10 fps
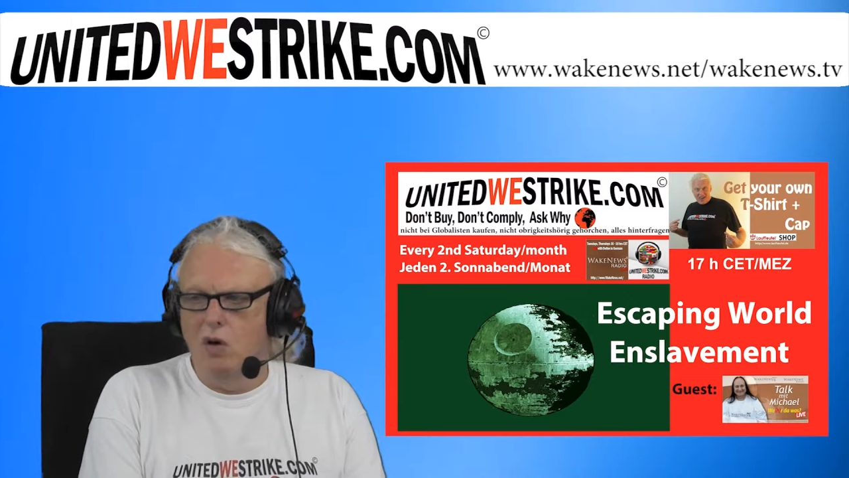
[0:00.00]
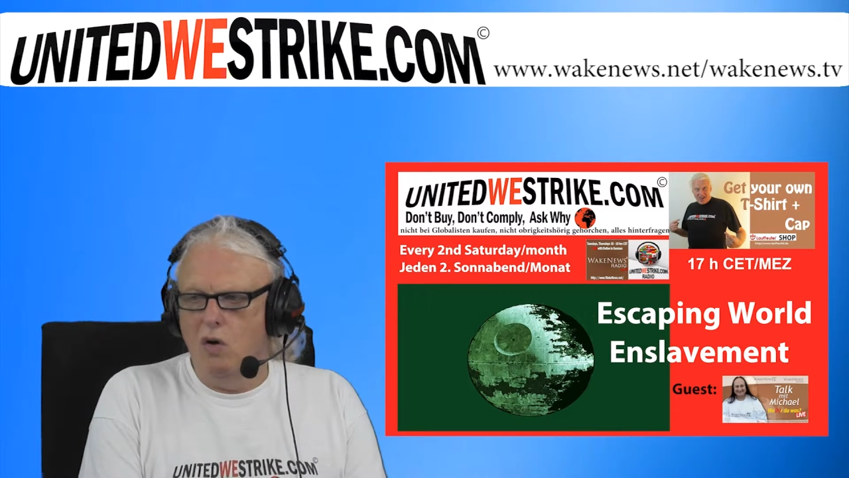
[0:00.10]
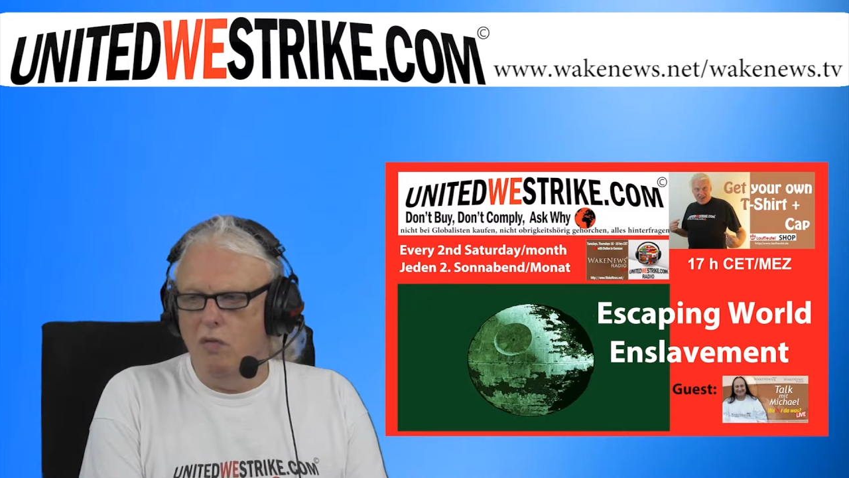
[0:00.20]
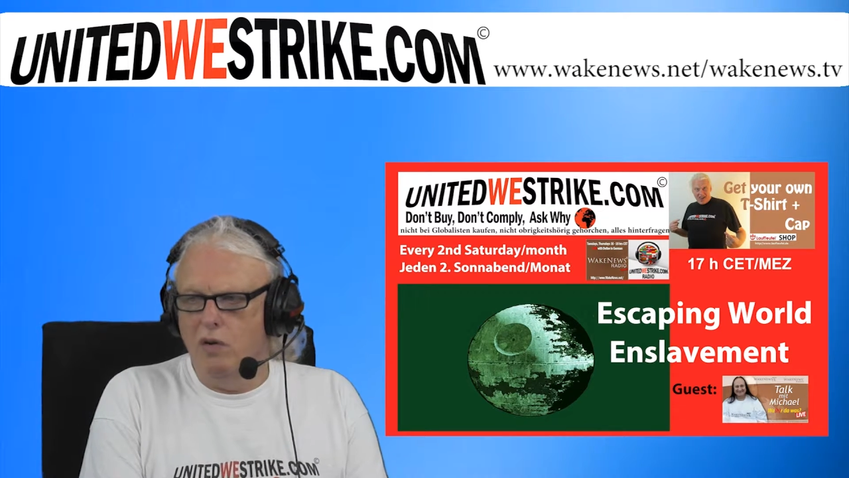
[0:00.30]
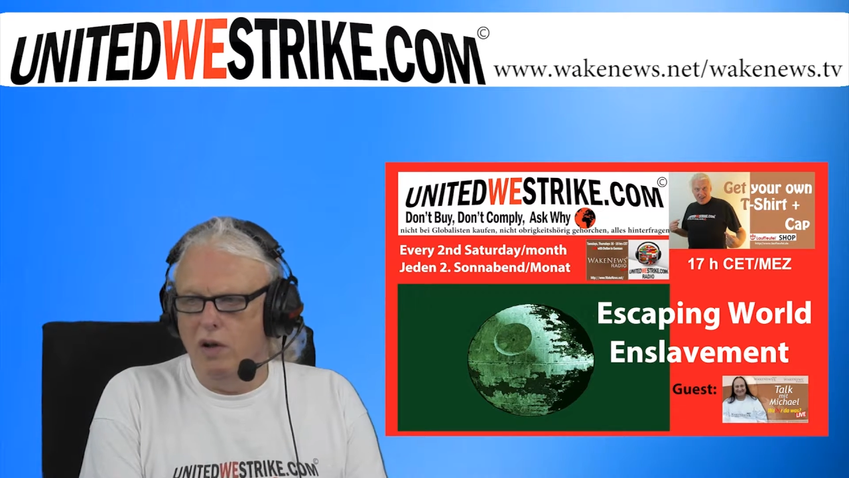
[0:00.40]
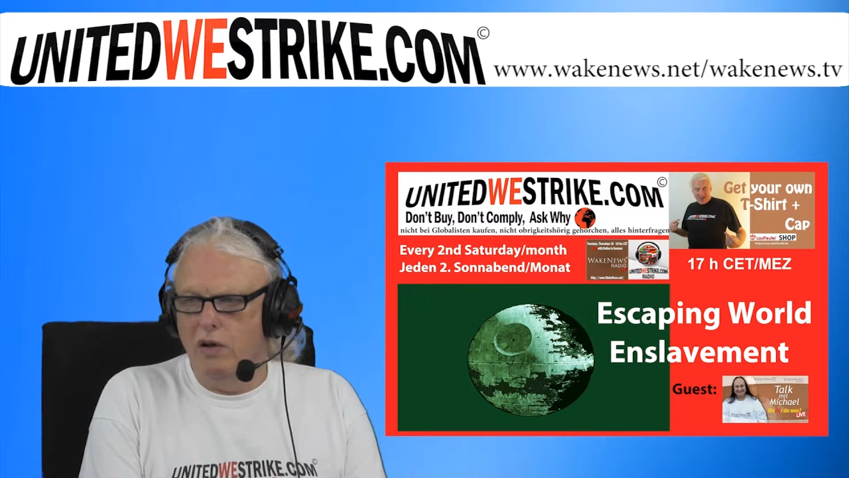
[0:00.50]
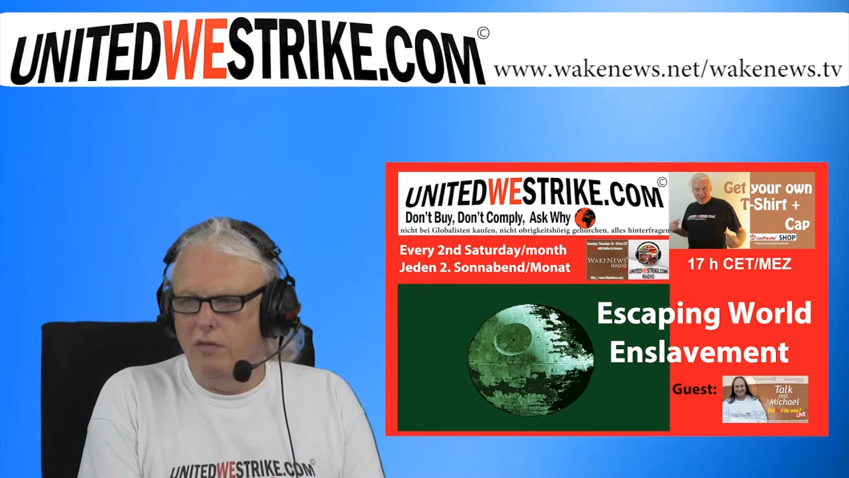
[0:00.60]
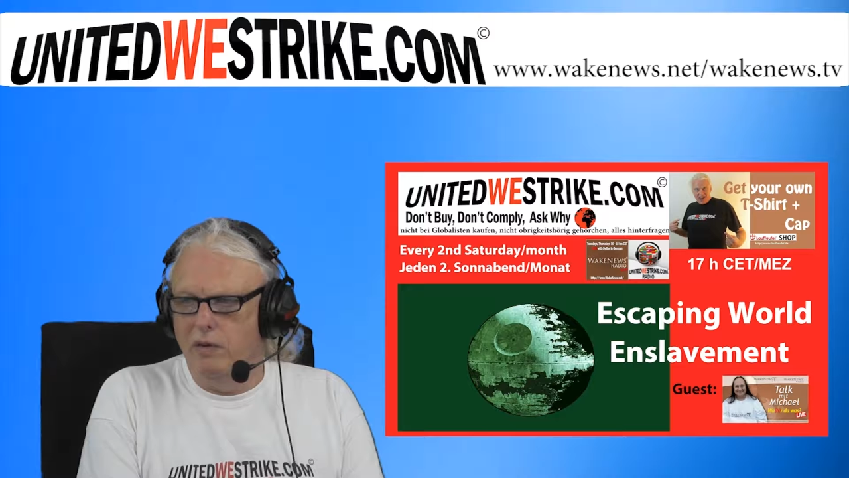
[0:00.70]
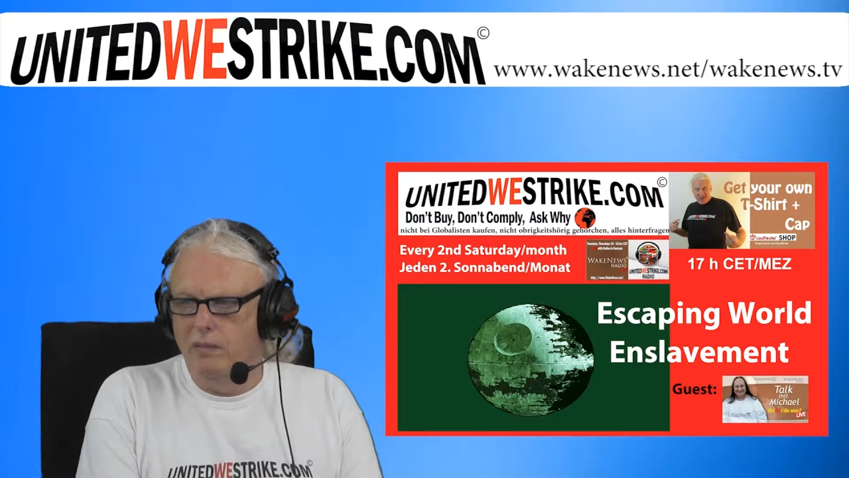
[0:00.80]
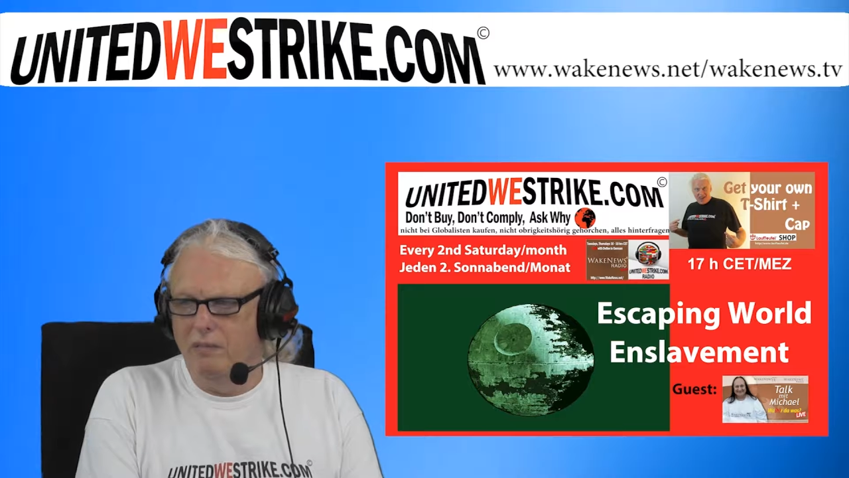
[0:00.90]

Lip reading: of life.